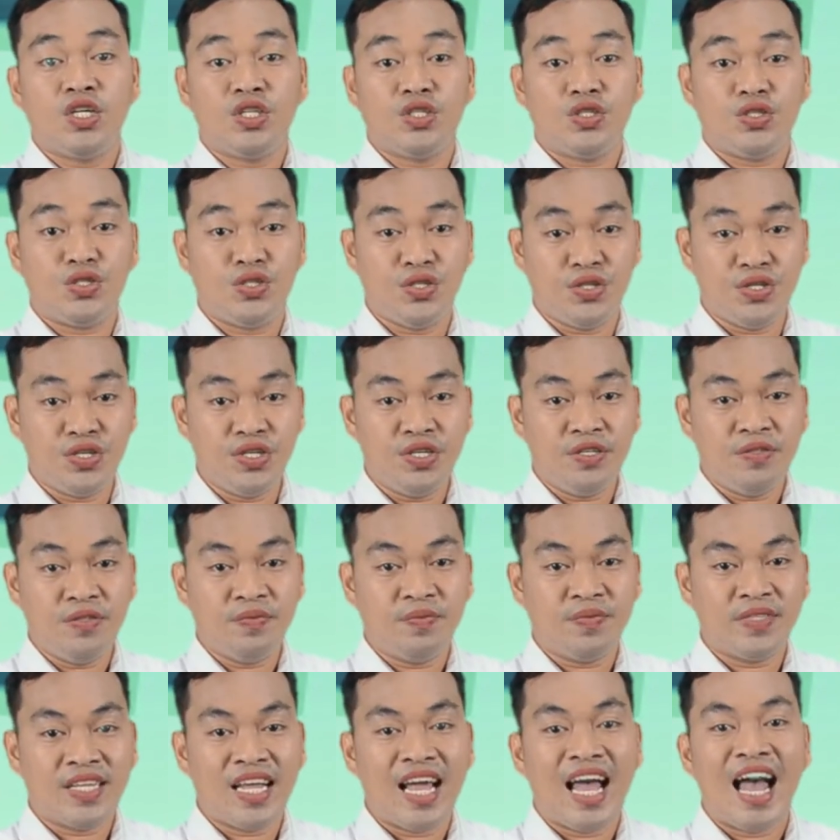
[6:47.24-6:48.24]
2.
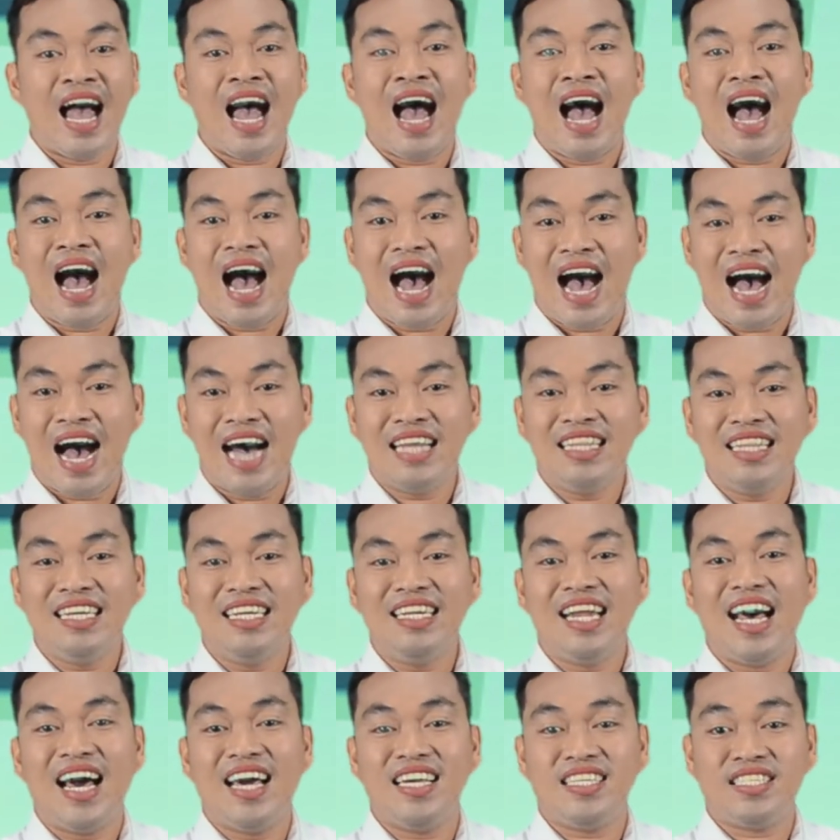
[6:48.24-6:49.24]

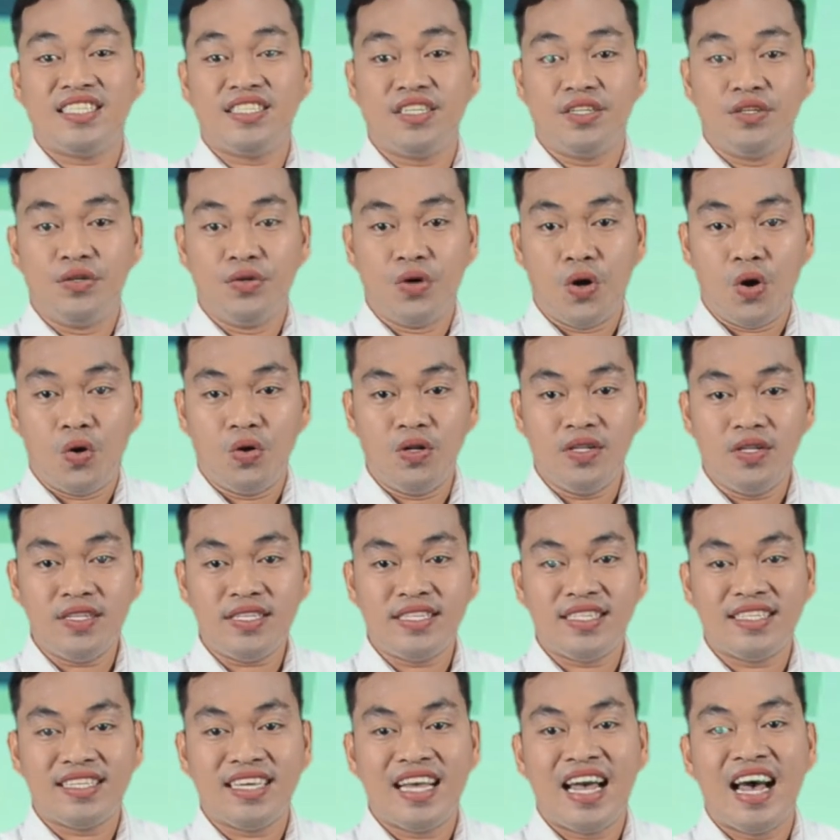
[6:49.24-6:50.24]
Analyze the
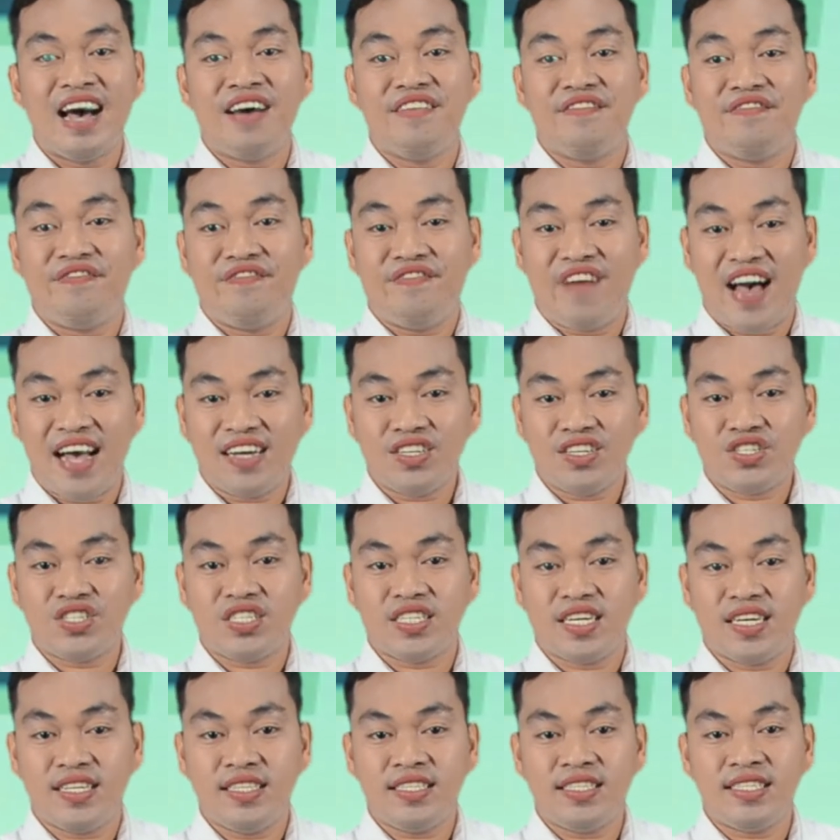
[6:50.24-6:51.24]
roles,
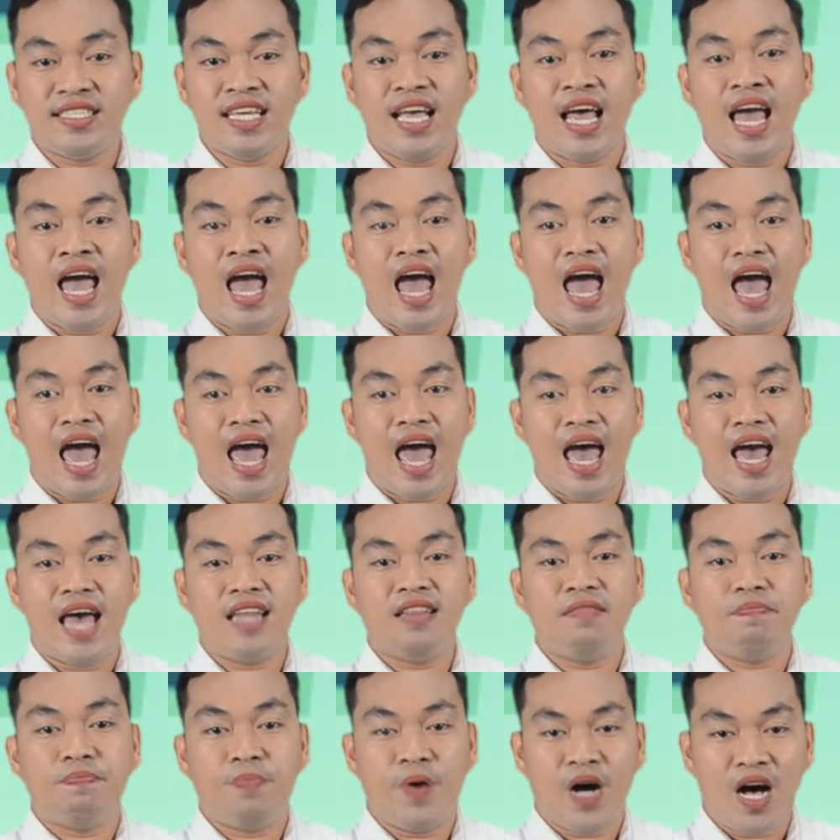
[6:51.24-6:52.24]
functions,
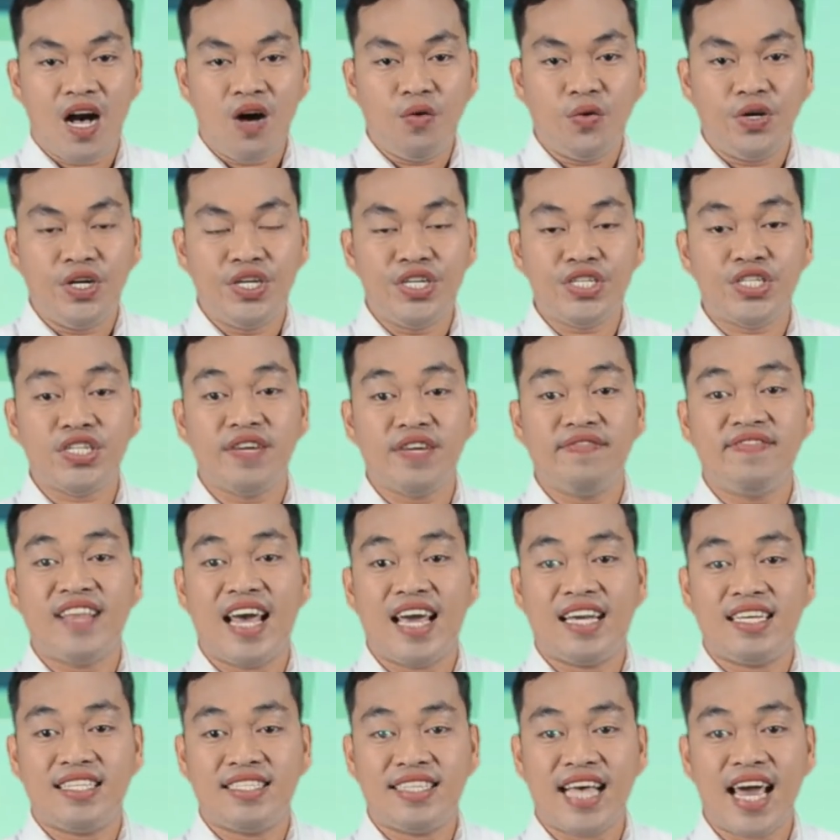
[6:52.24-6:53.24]
and powers of the
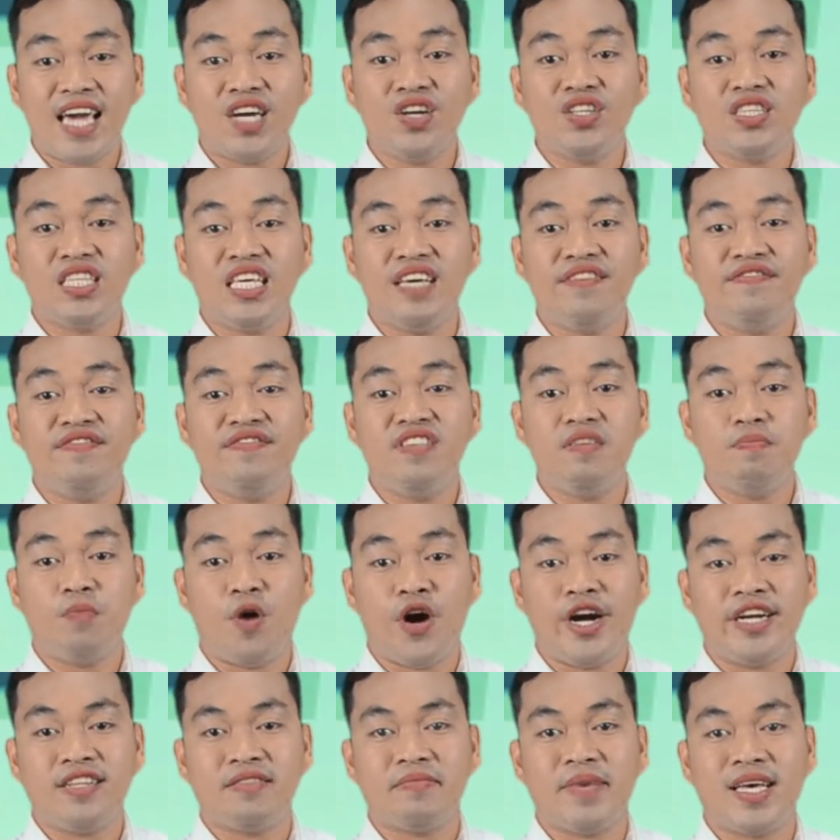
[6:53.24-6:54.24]
executive
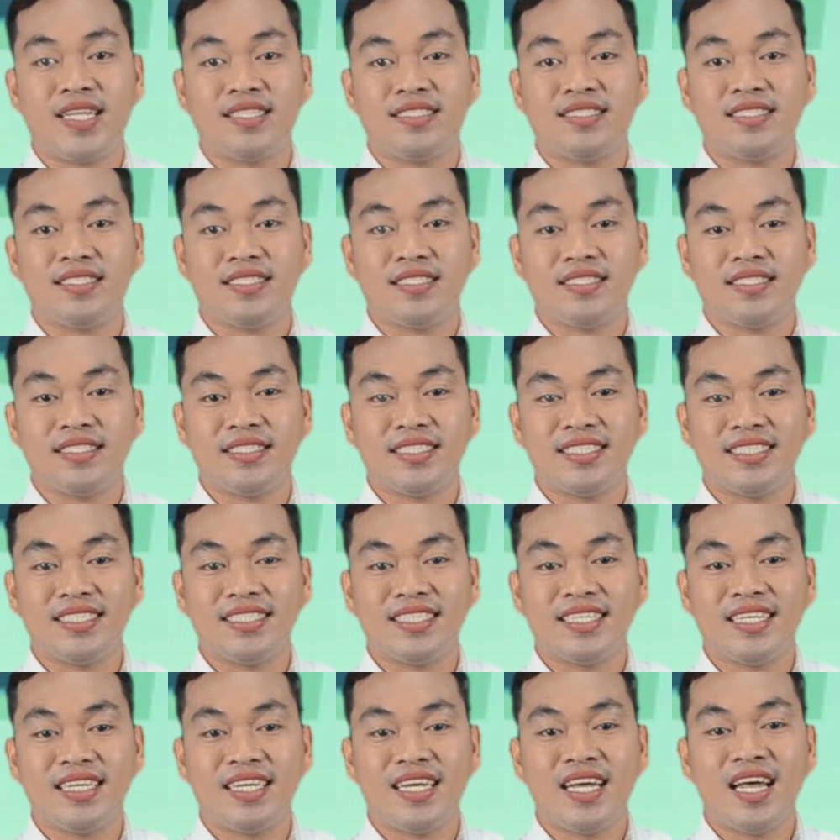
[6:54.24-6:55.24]
department.
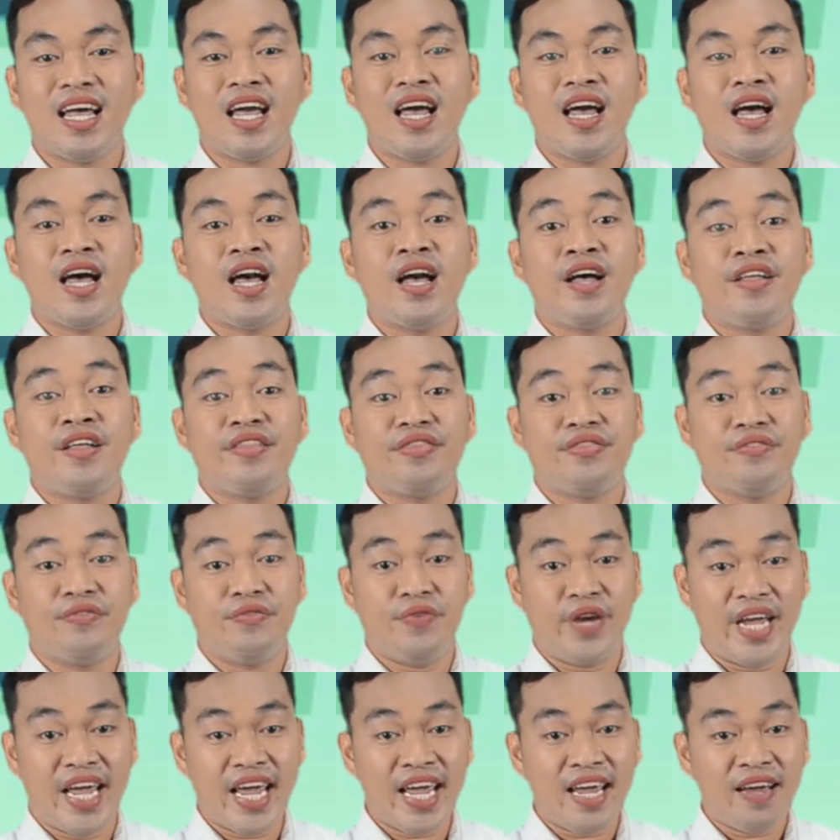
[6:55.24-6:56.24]

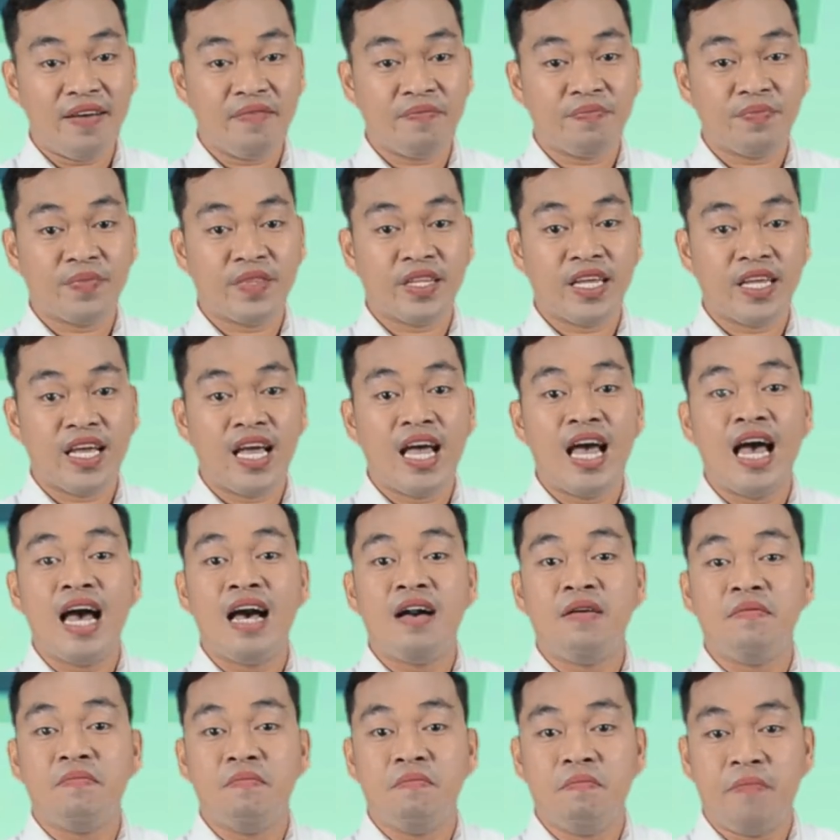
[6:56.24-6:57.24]
3.
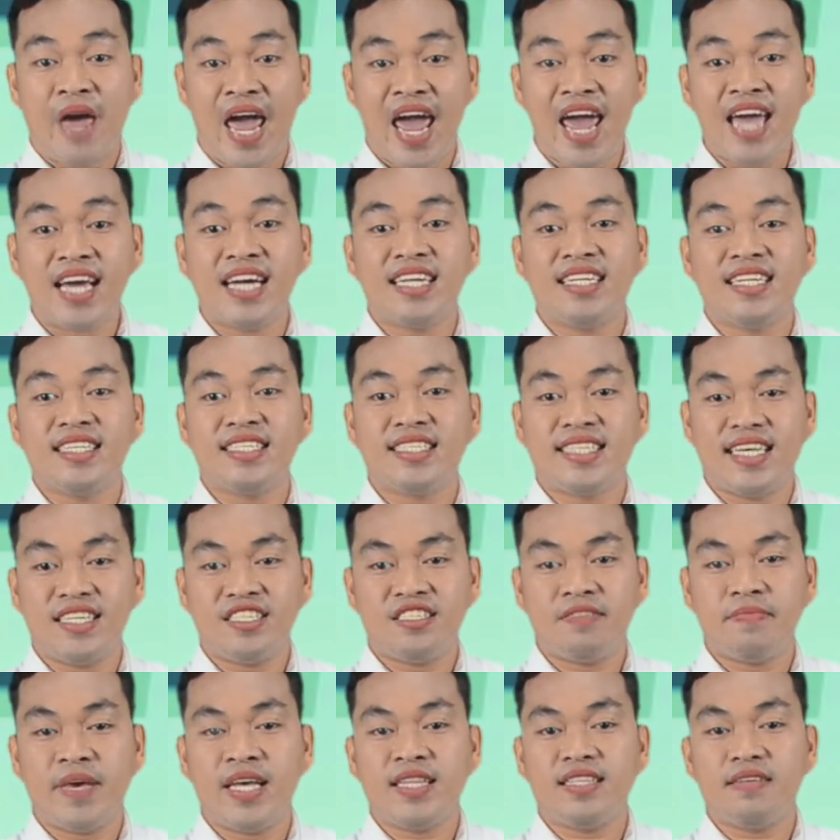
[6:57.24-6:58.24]
Make an
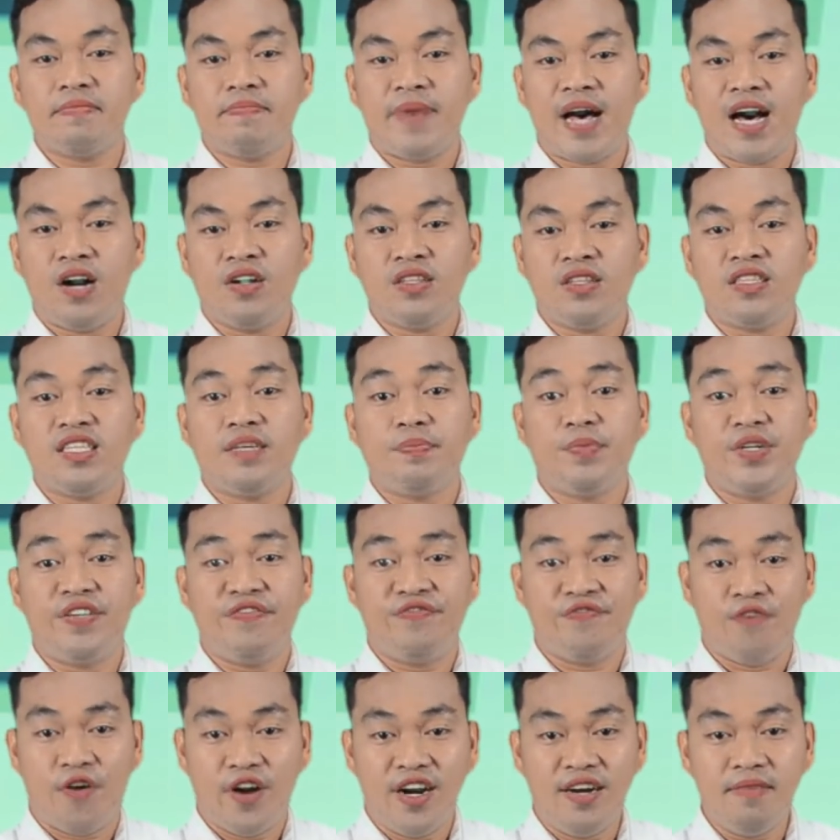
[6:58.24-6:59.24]
assessment about the
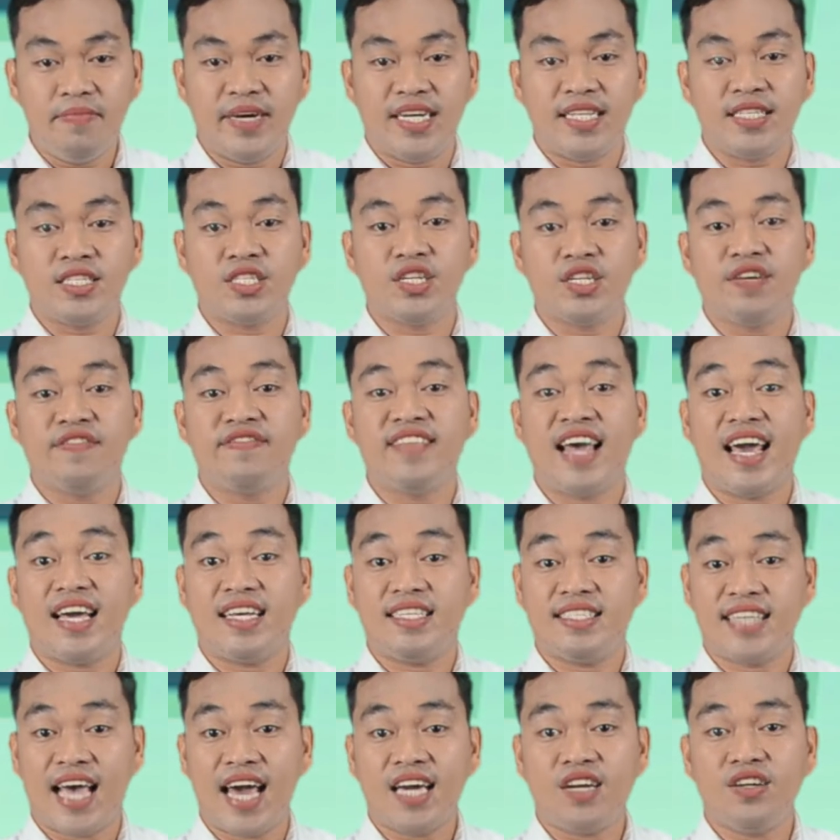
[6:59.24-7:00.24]
performance of the
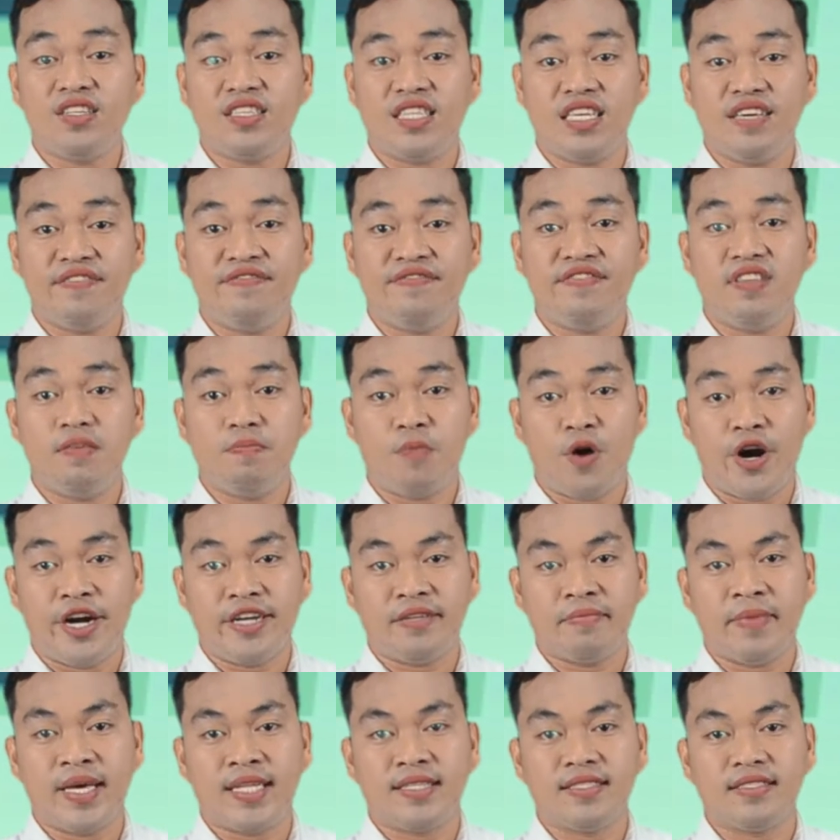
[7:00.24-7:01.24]
executive
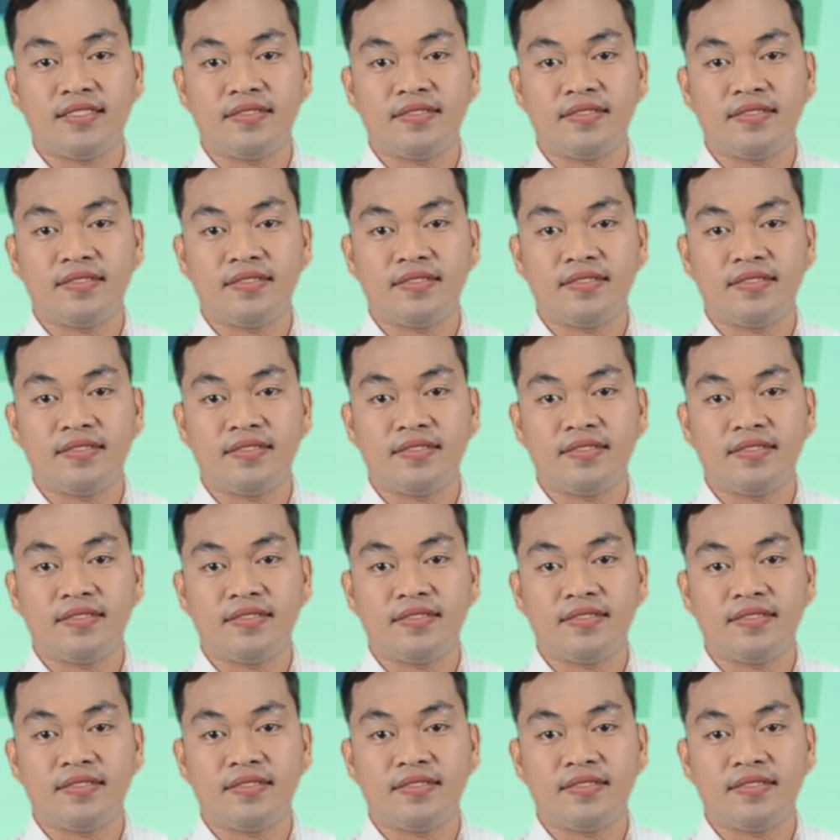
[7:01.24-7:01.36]
department.